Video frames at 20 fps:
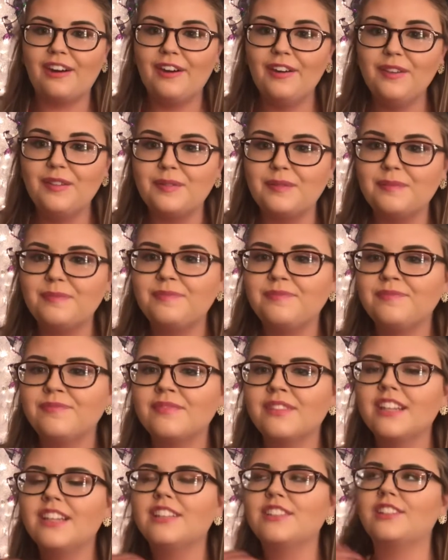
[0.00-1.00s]
home.
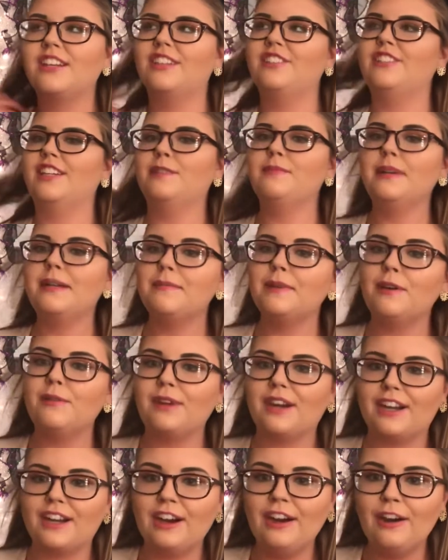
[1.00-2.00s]
So I checked the email
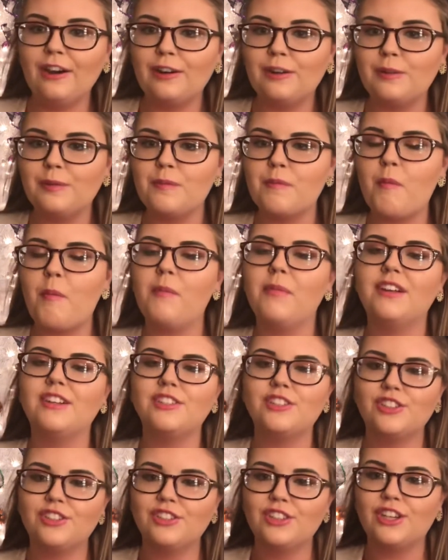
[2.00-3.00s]
when I got home,
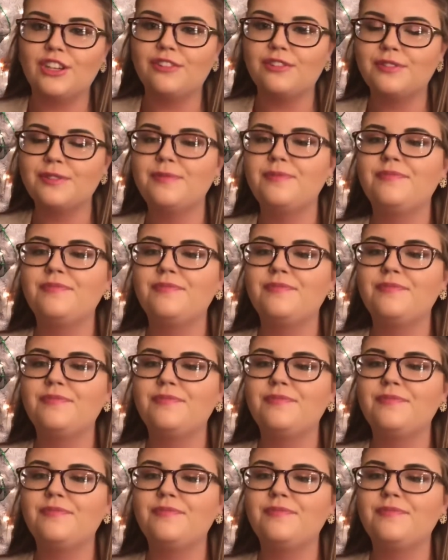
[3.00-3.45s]
and sure enough,